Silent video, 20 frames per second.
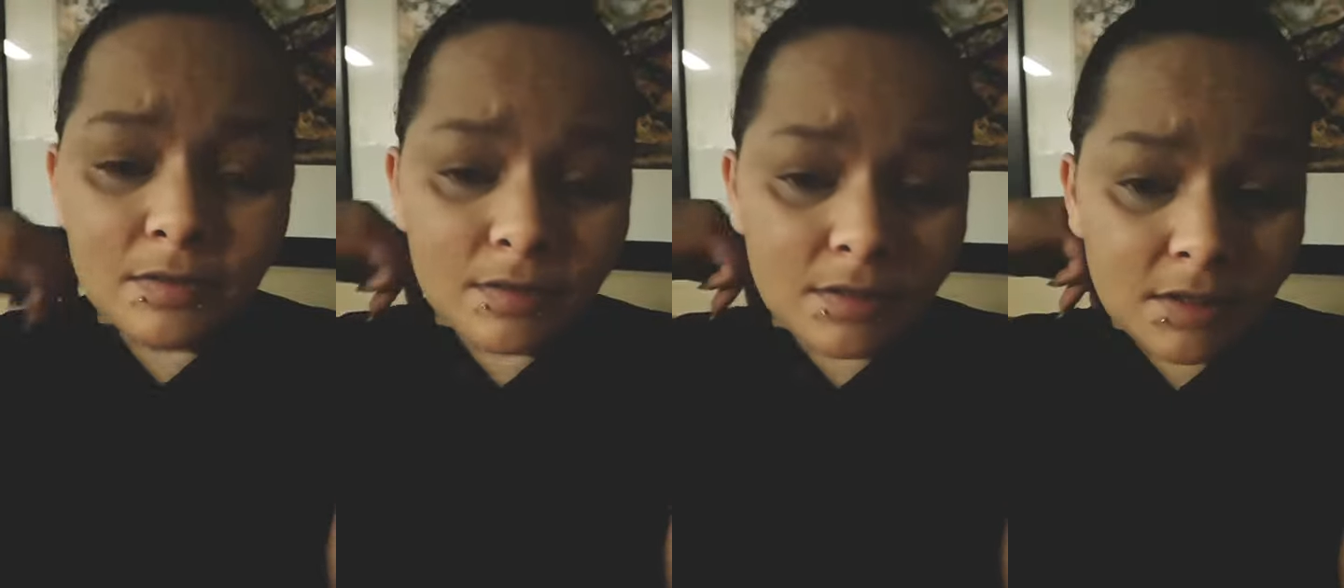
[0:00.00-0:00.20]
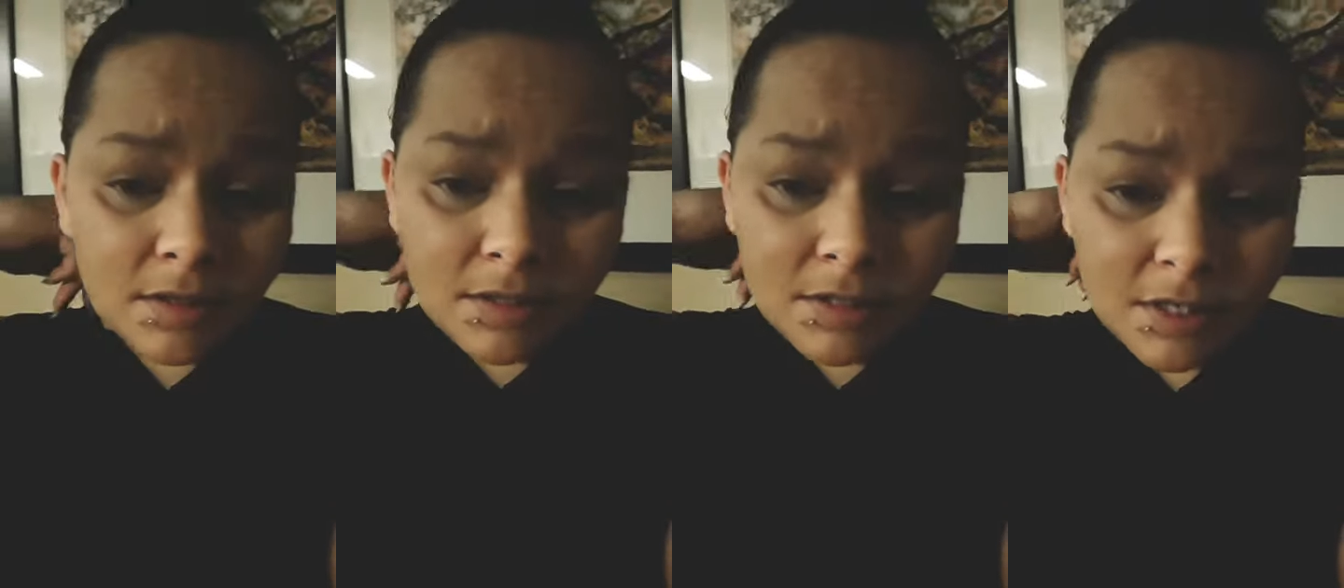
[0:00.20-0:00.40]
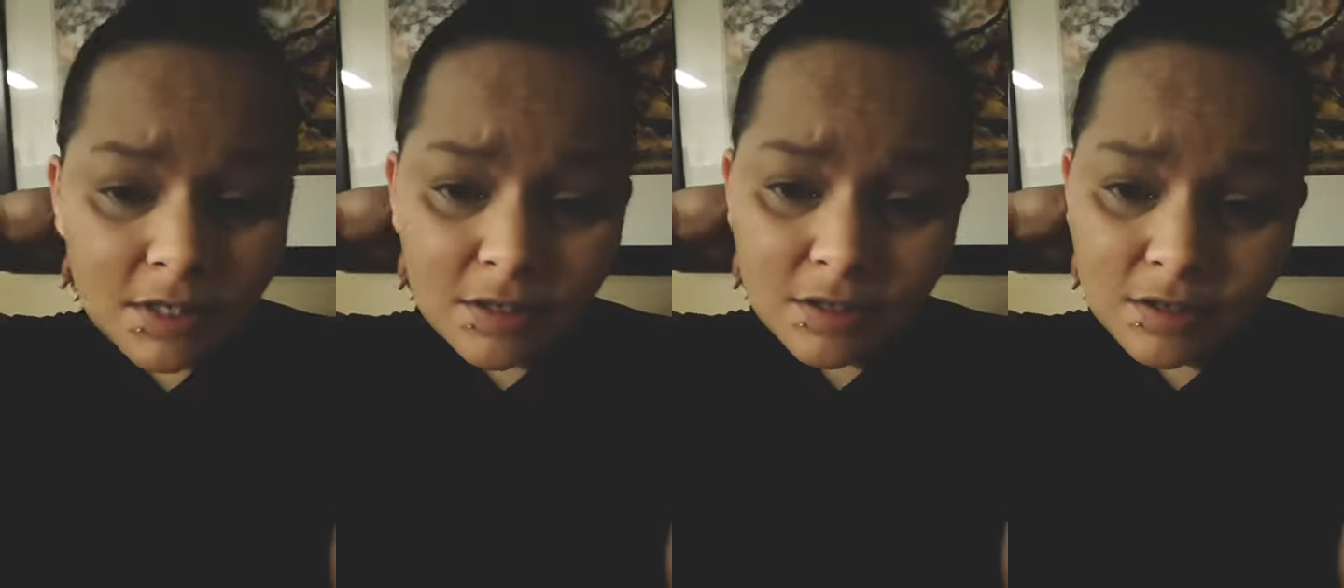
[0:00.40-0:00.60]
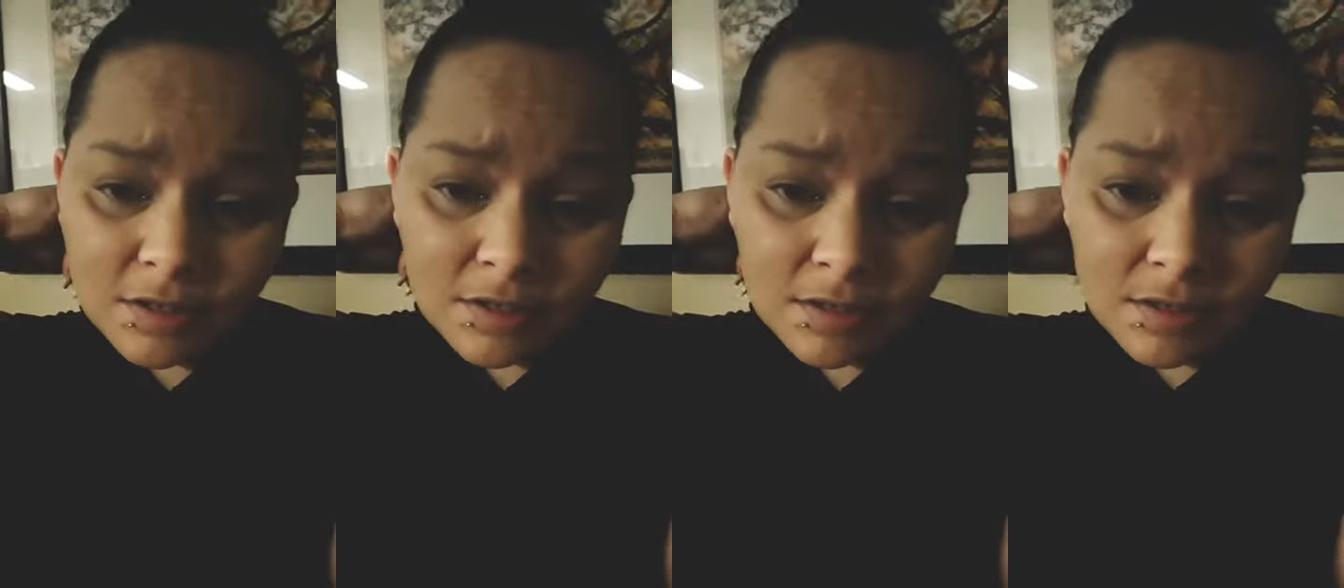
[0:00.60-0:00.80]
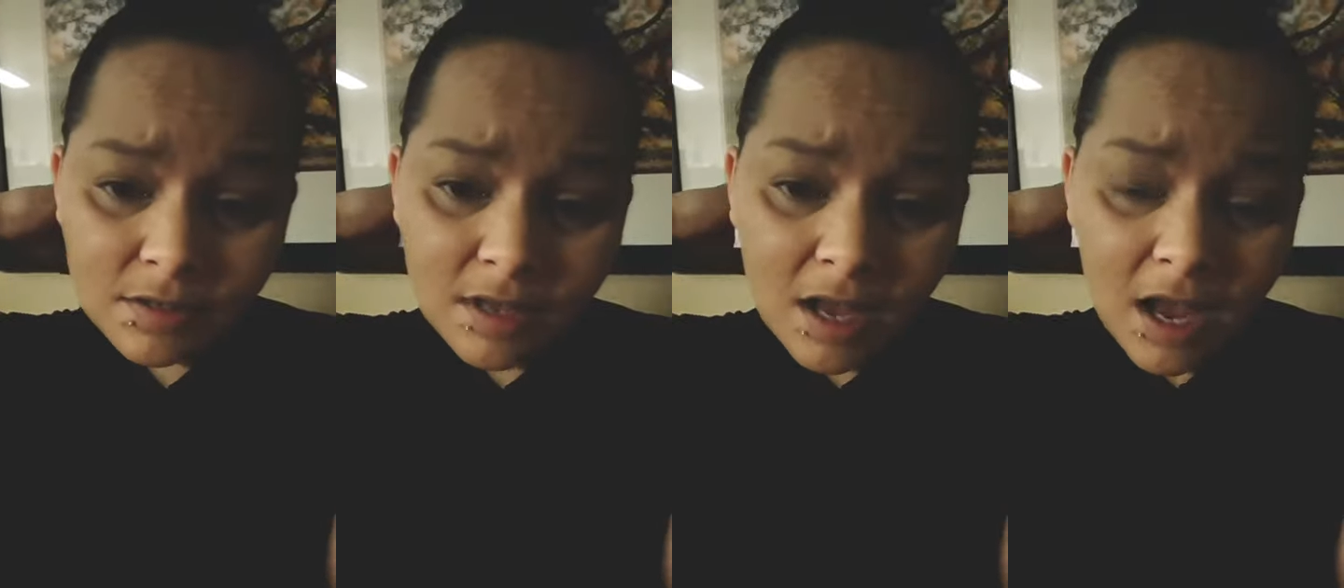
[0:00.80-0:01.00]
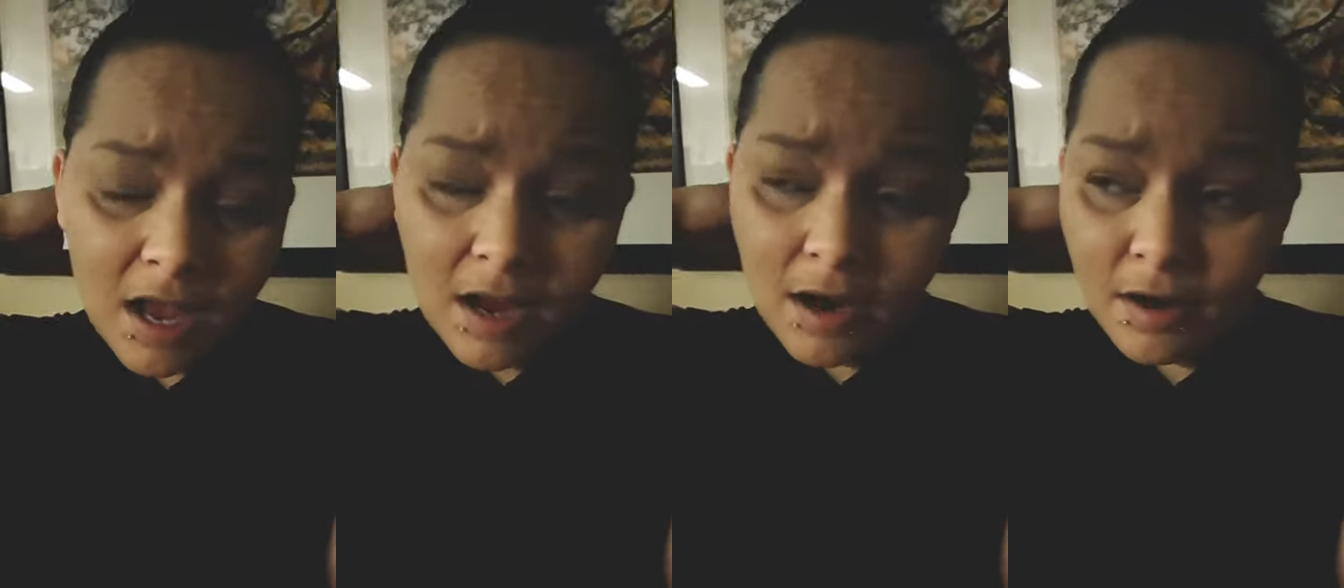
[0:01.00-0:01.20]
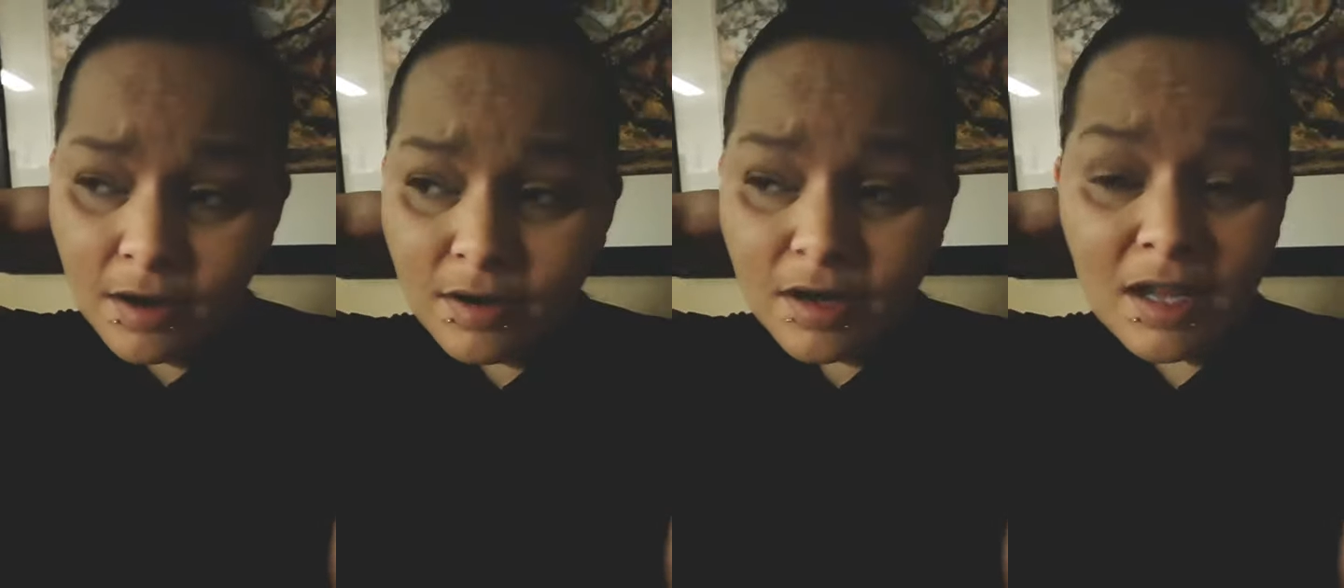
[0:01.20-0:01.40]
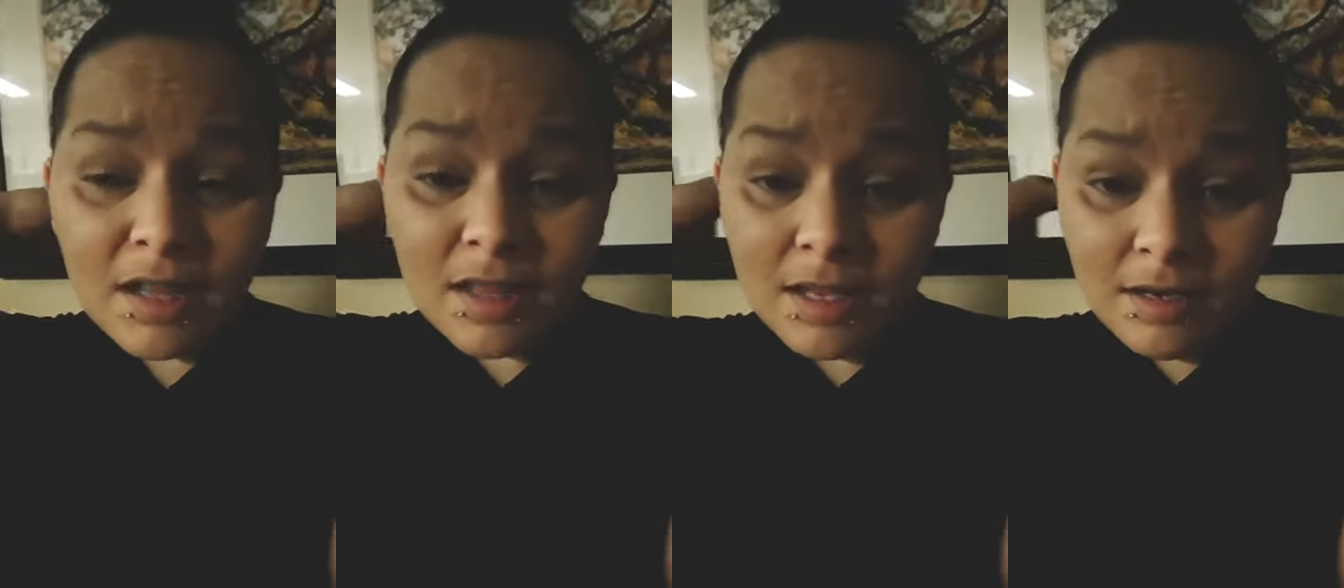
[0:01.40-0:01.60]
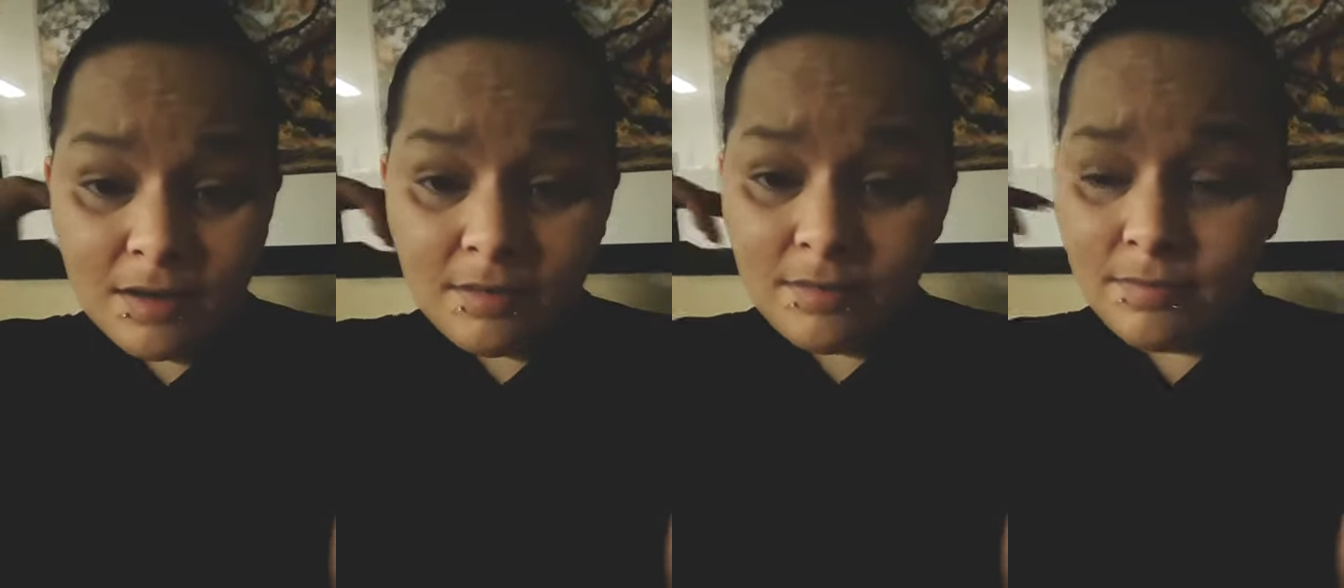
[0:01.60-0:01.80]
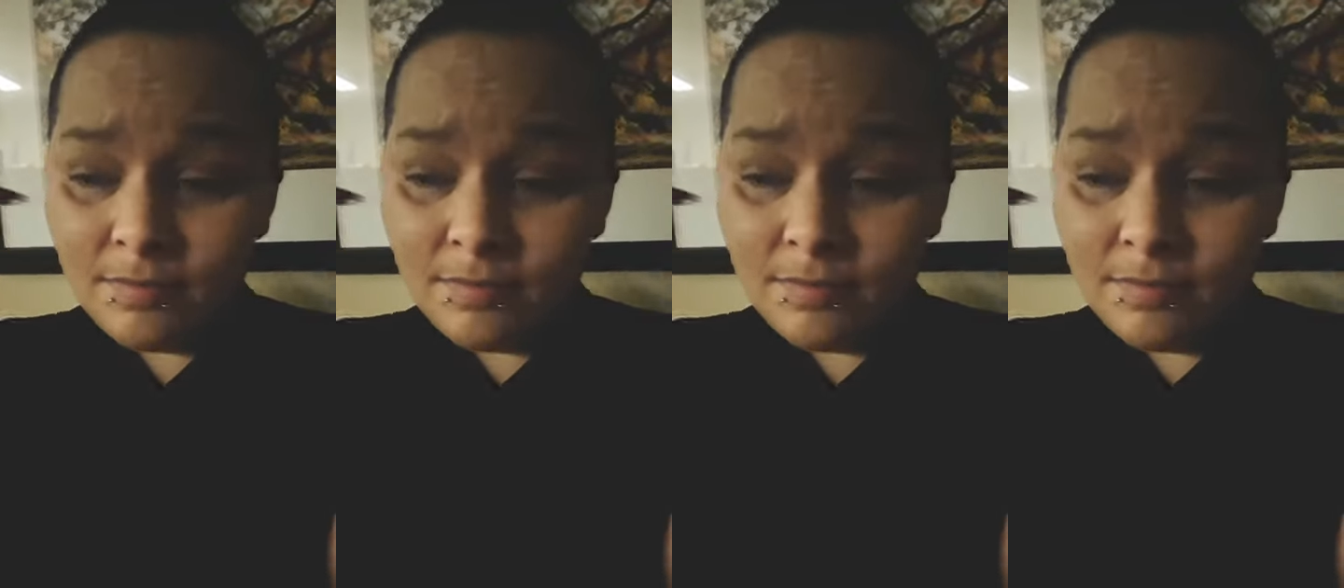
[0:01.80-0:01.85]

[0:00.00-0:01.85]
Scissors, hair, nothing.